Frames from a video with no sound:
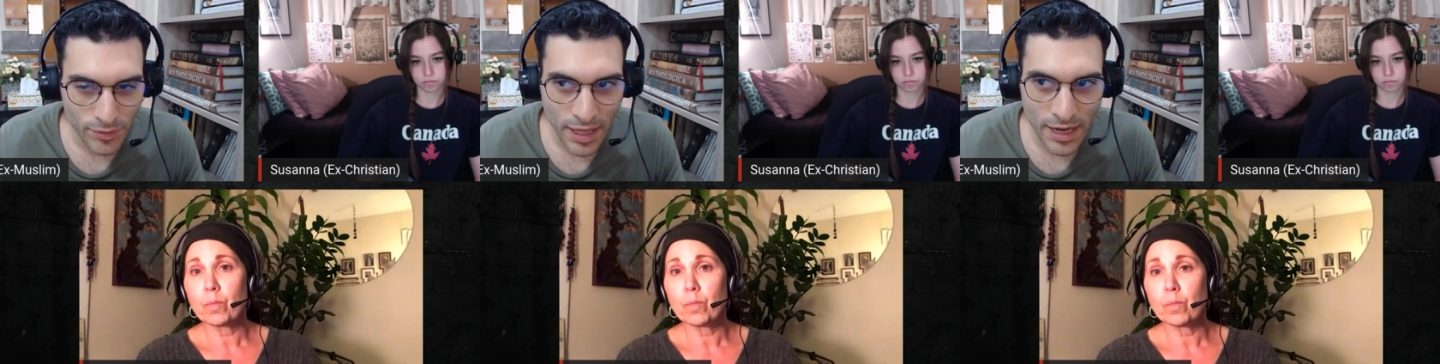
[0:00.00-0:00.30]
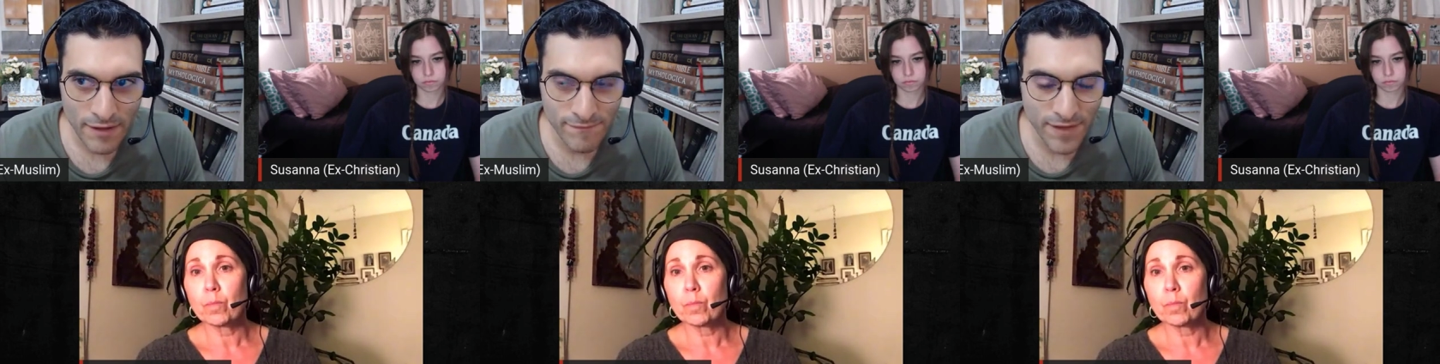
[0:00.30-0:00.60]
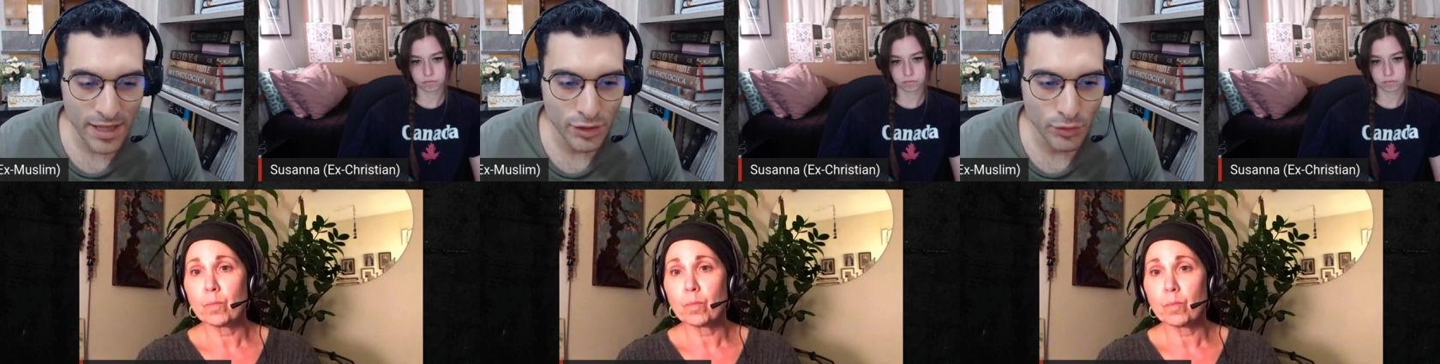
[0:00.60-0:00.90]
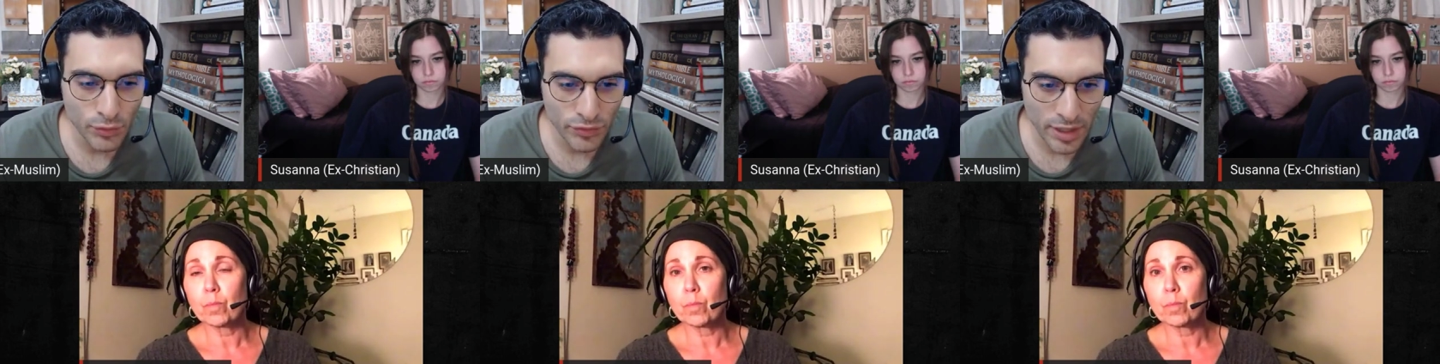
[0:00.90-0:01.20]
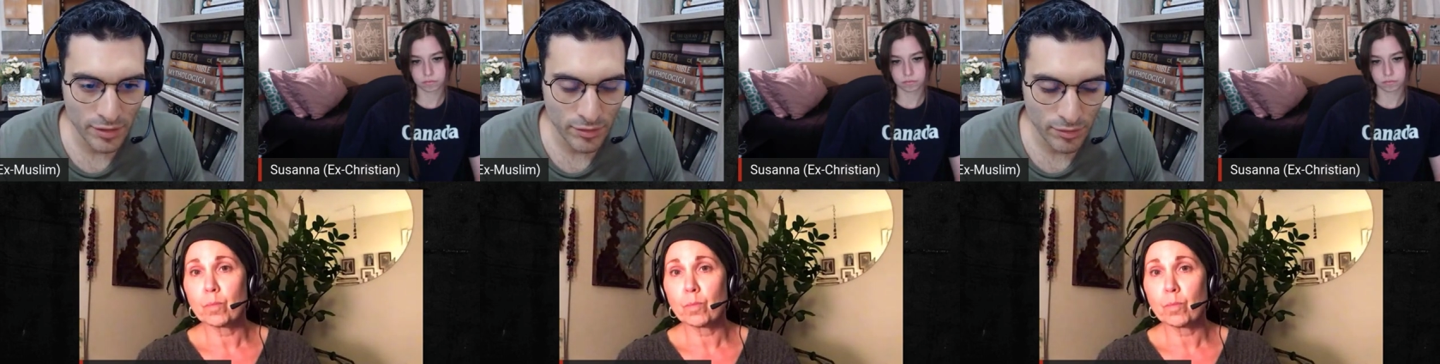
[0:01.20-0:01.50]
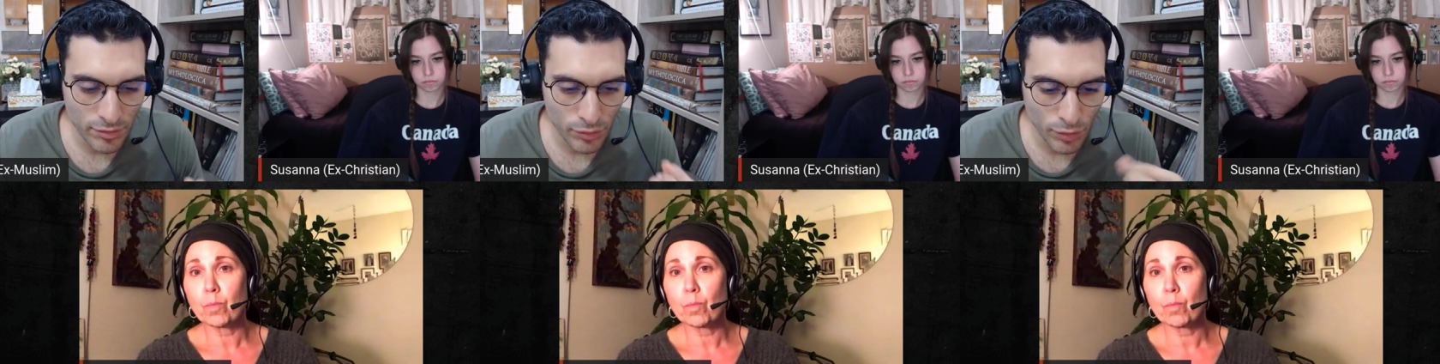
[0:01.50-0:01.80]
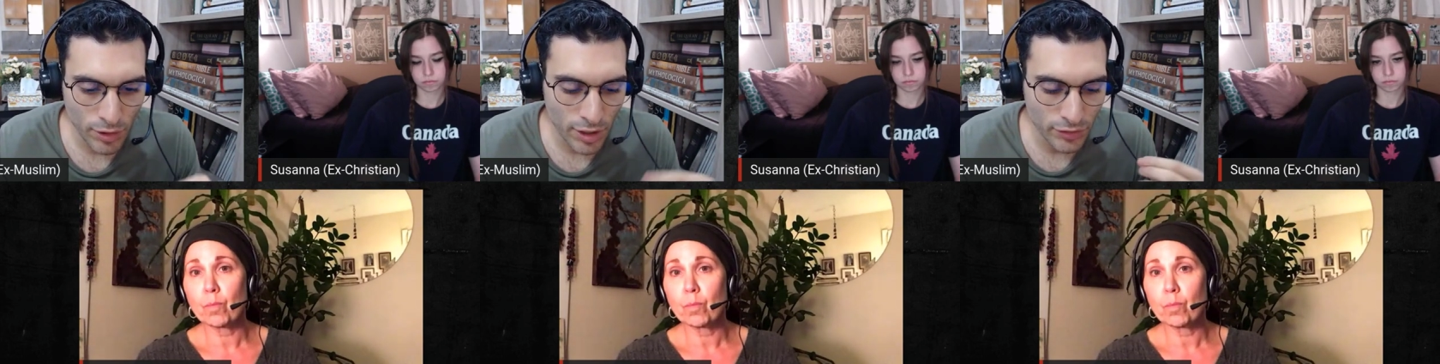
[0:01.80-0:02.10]
Speaker 1: that have values that
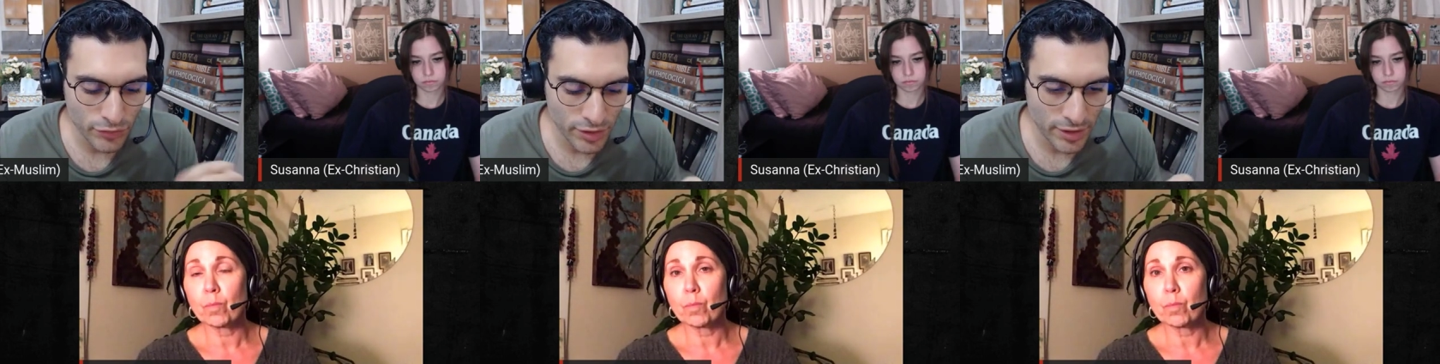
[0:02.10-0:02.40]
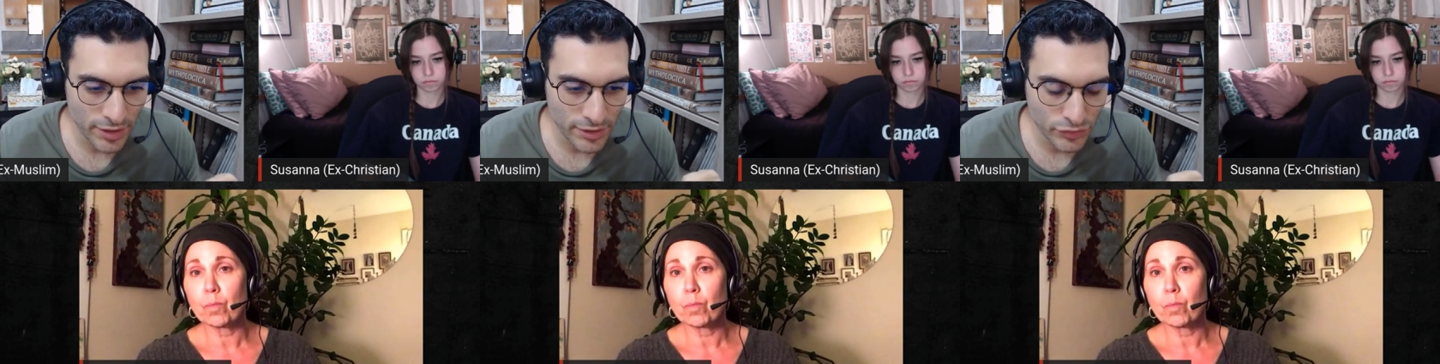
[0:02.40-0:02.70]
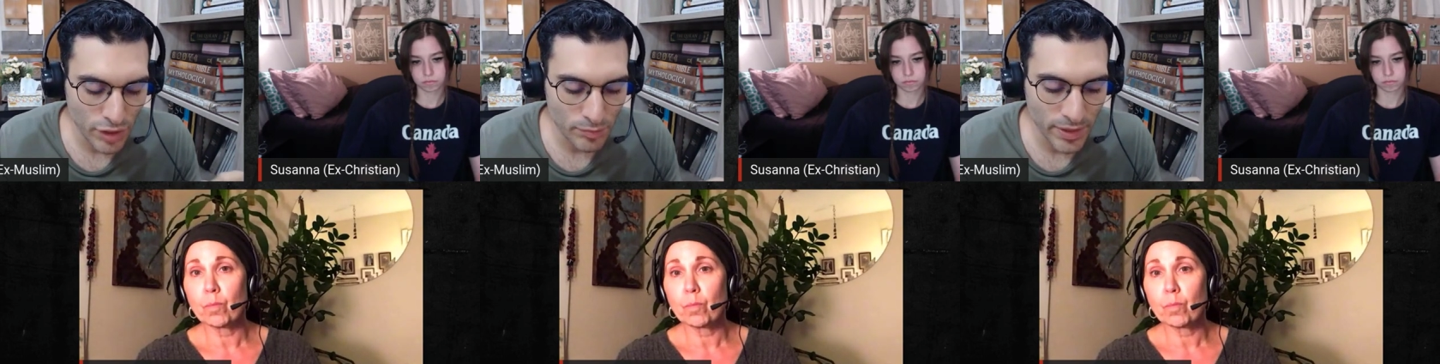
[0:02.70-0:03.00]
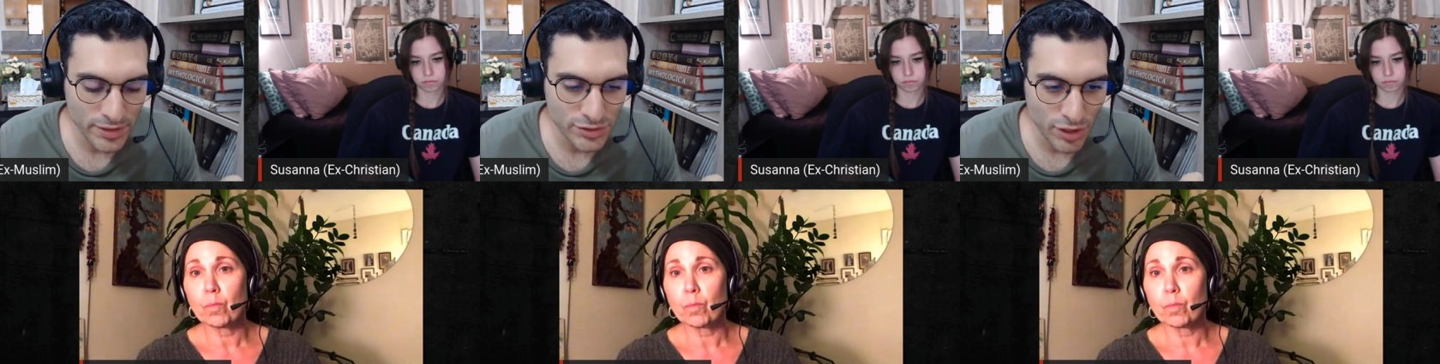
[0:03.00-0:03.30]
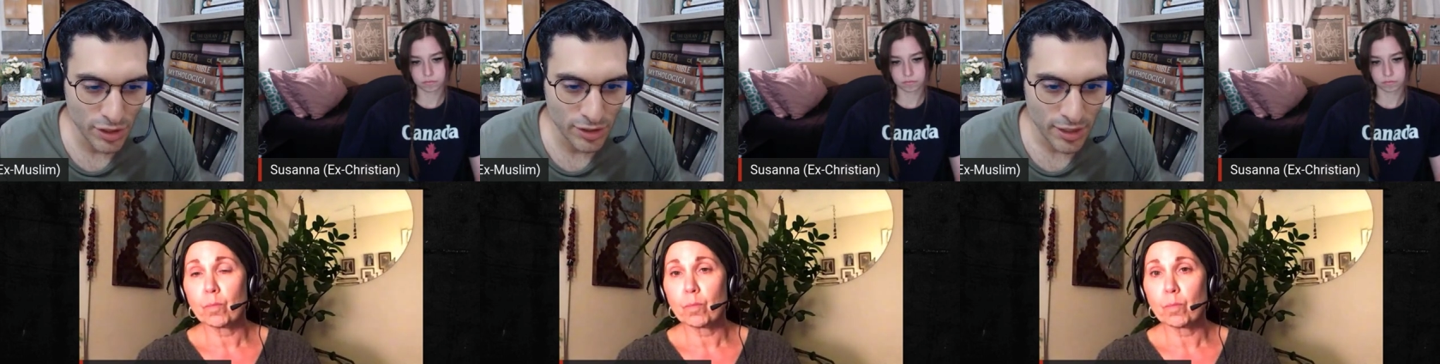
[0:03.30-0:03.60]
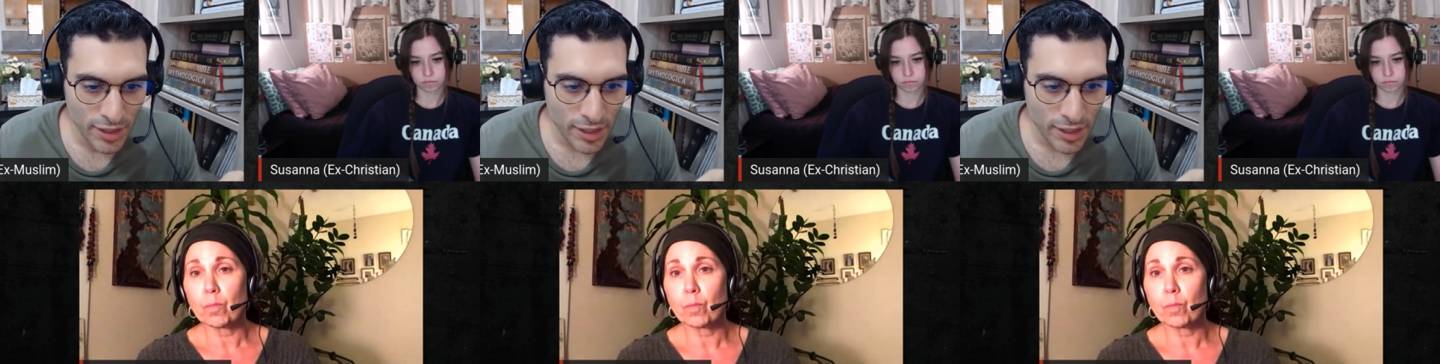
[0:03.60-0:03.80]
your country is not based on